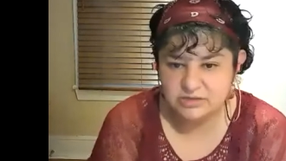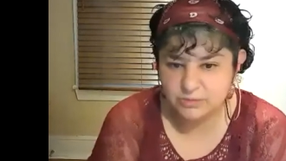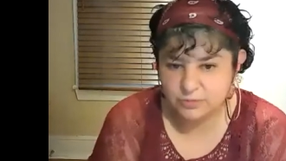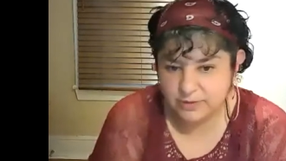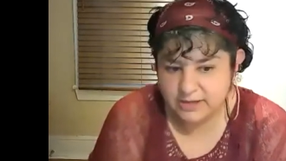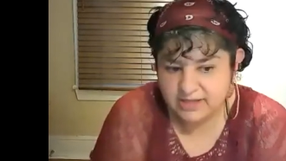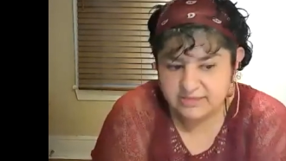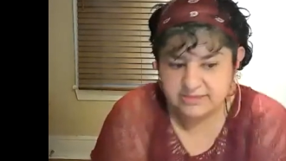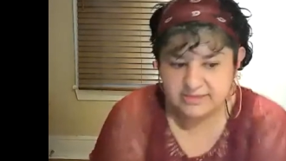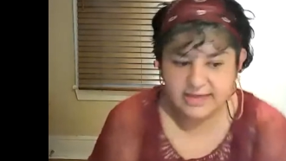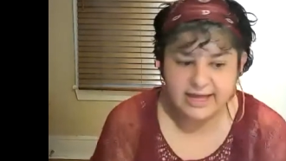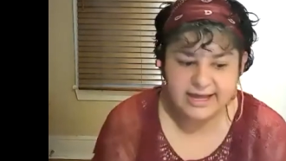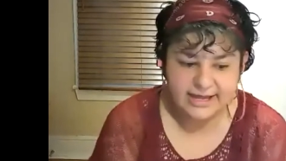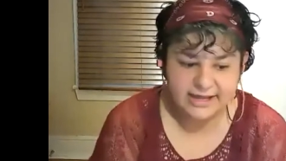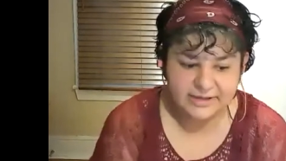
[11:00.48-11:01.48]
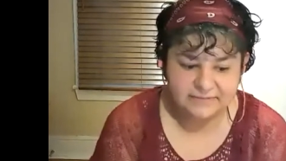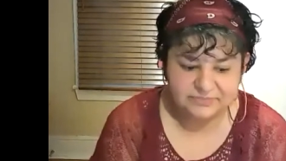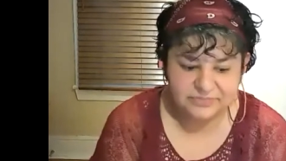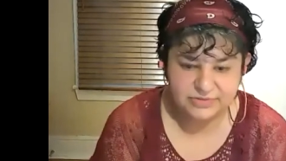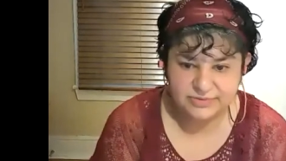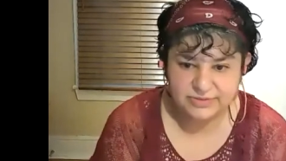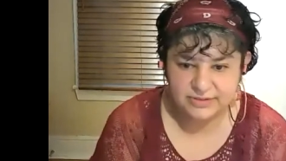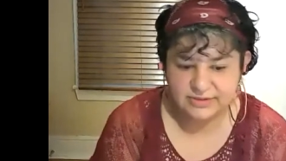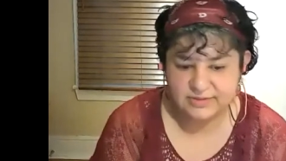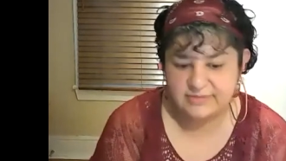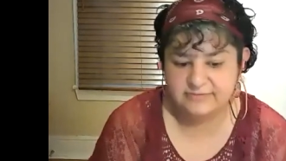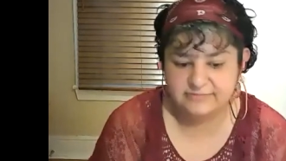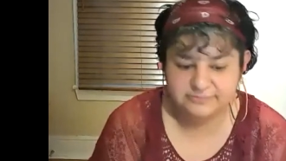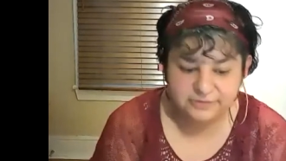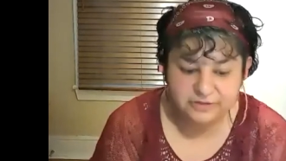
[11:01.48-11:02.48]
with
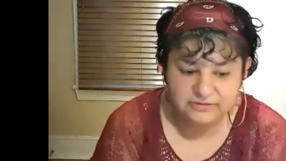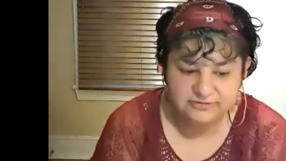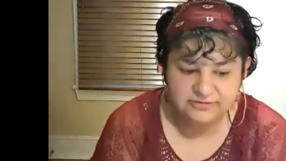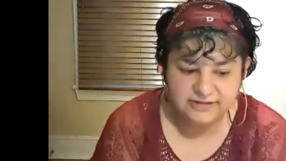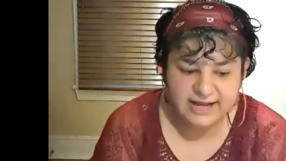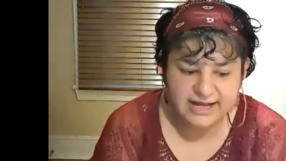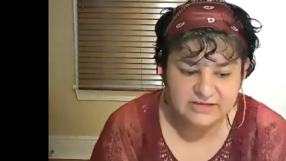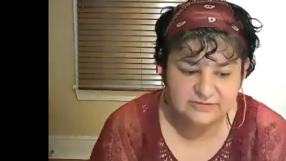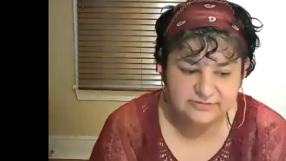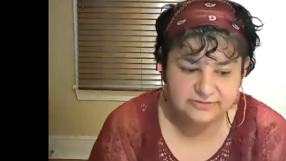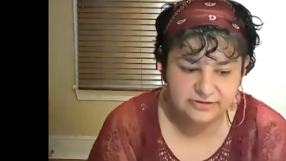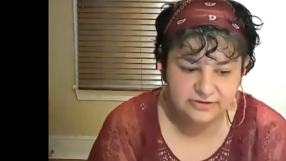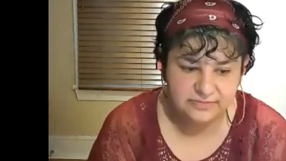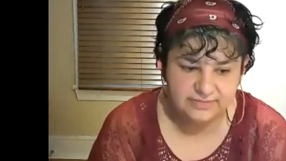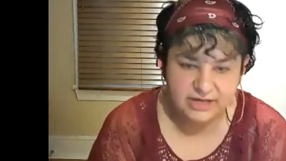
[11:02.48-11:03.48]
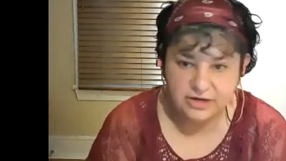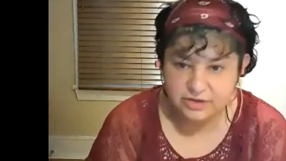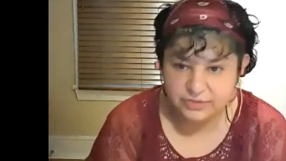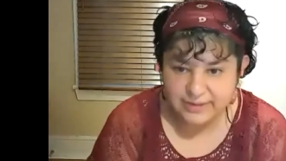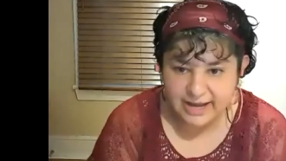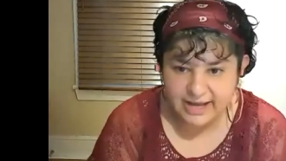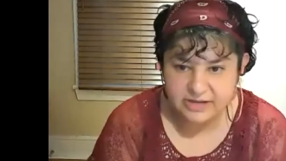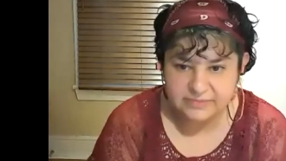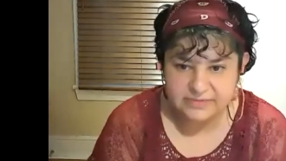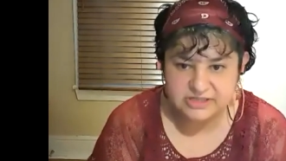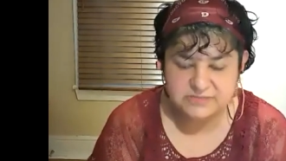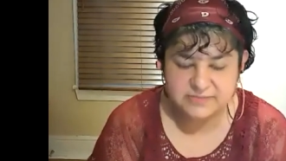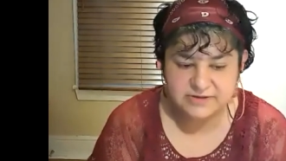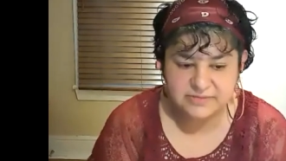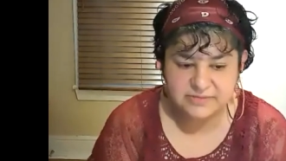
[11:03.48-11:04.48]
fruit flies for microbiome
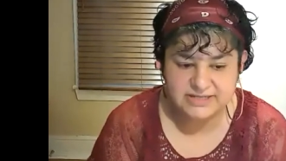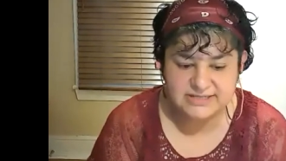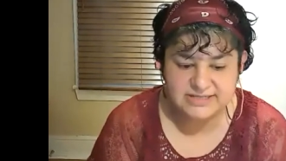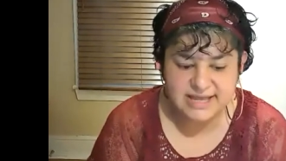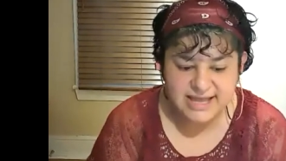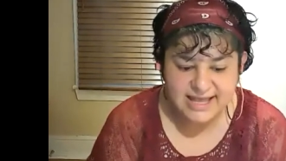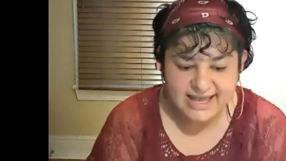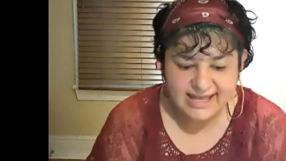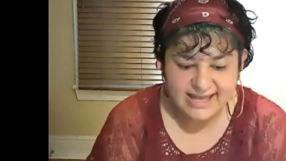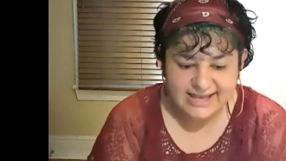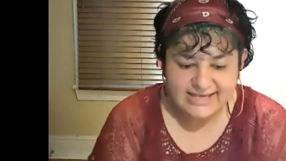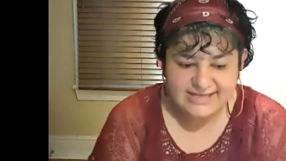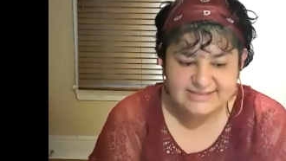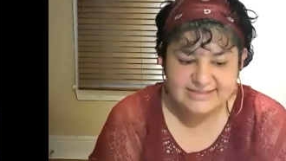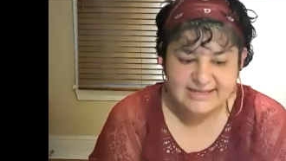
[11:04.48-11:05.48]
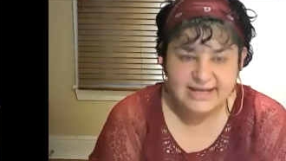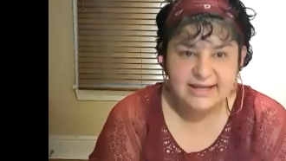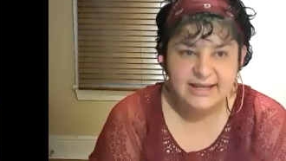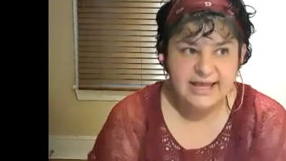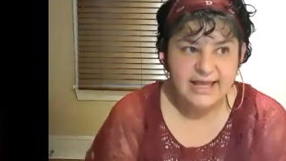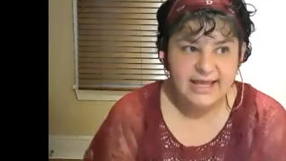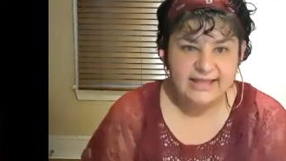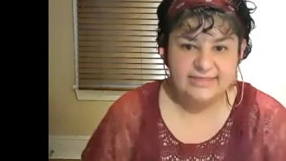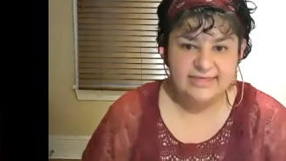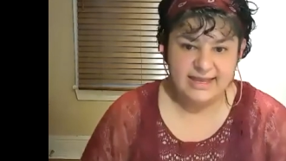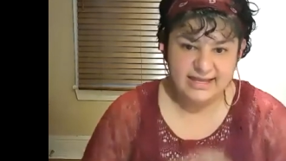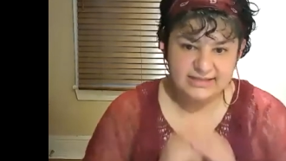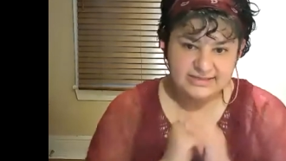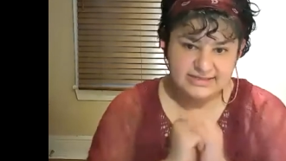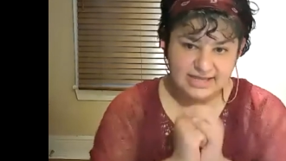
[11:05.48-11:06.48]
experiments is that the
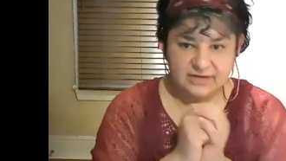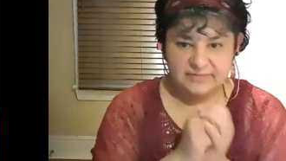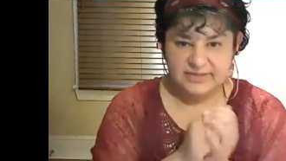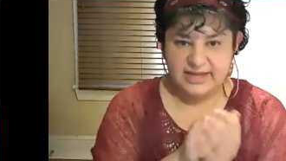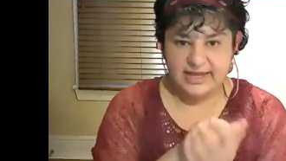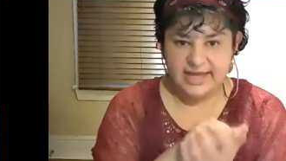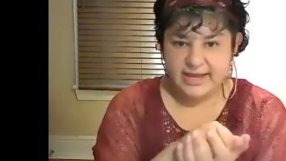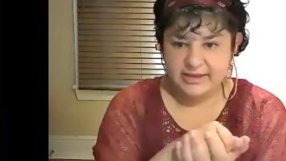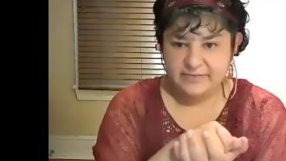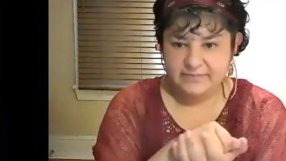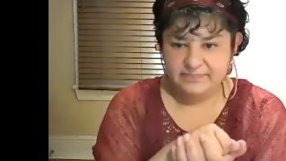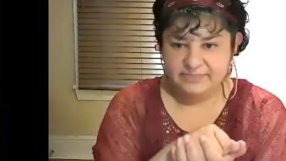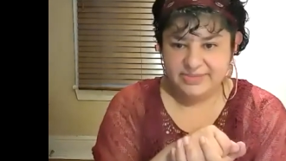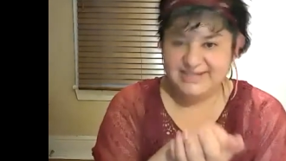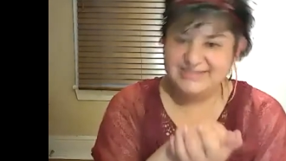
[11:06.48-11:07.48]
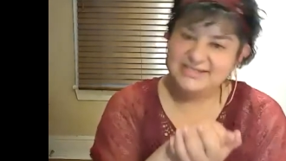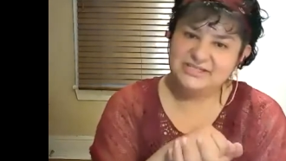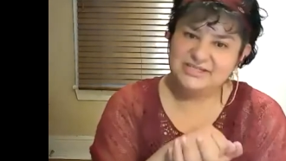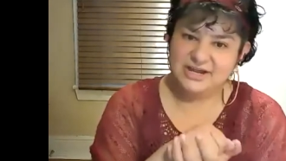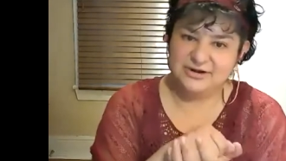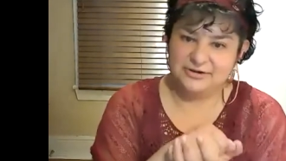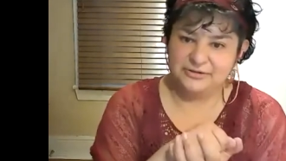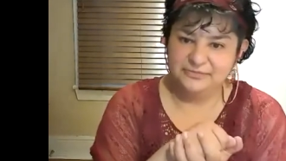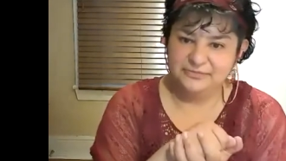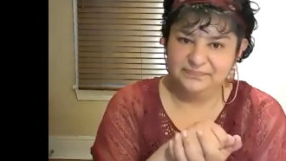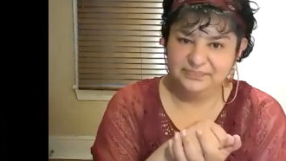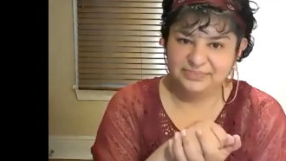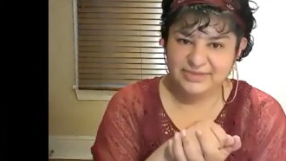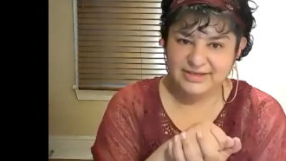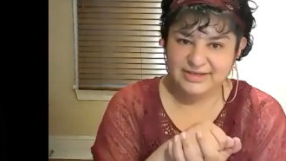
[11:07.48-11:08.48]
inside of the egg is sterile.
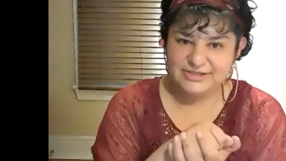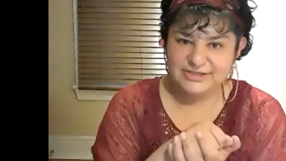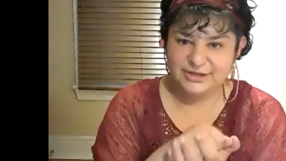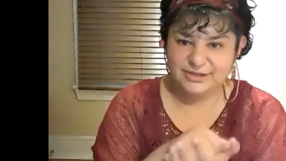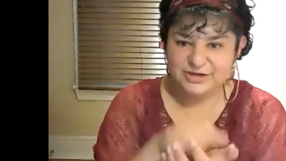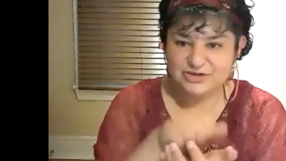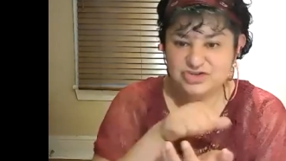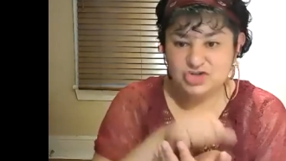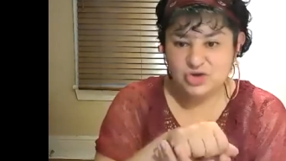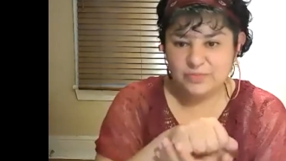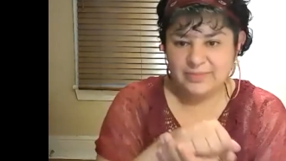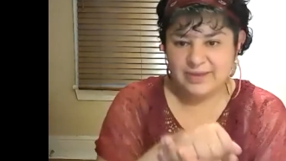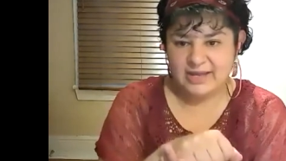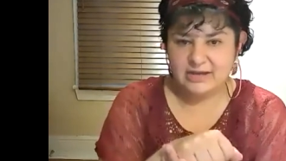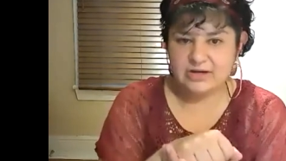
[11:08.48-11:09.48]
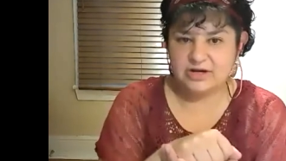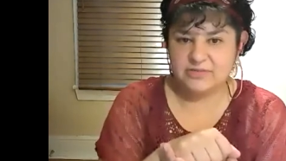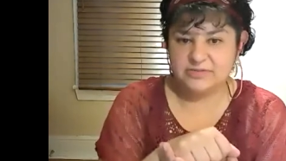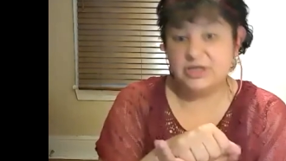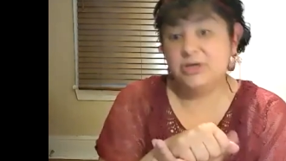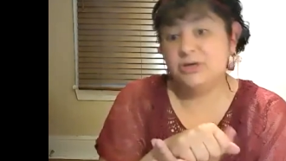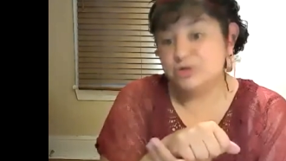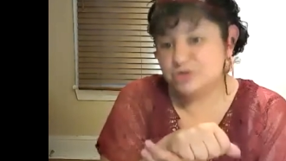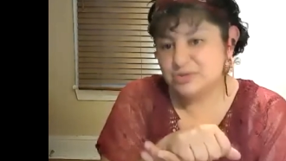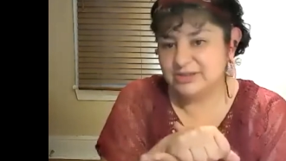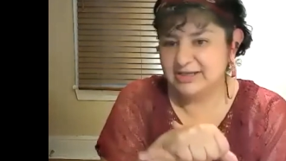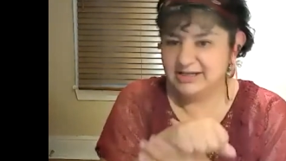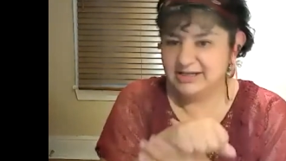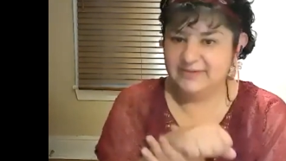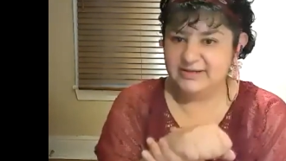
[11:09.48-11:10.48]
So there's no microbes
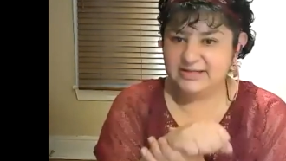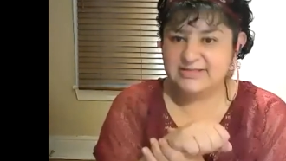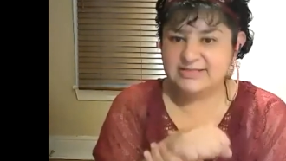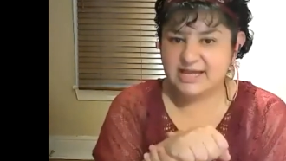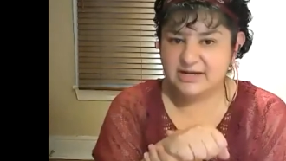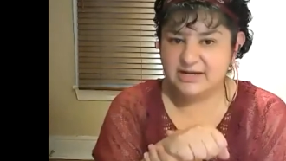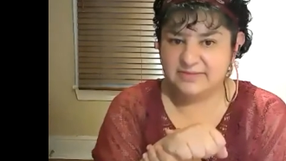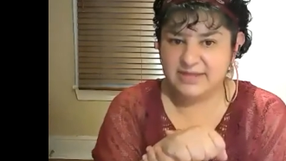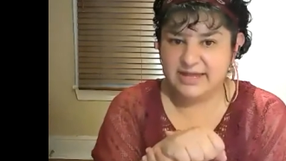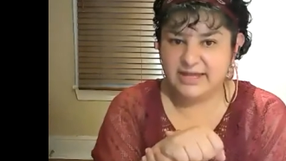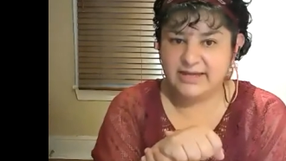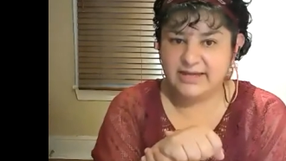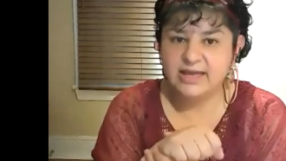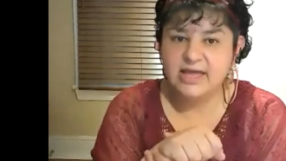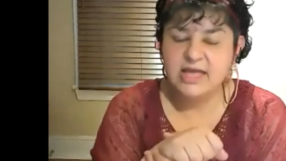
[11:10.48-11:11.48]
usually living inside of the egg.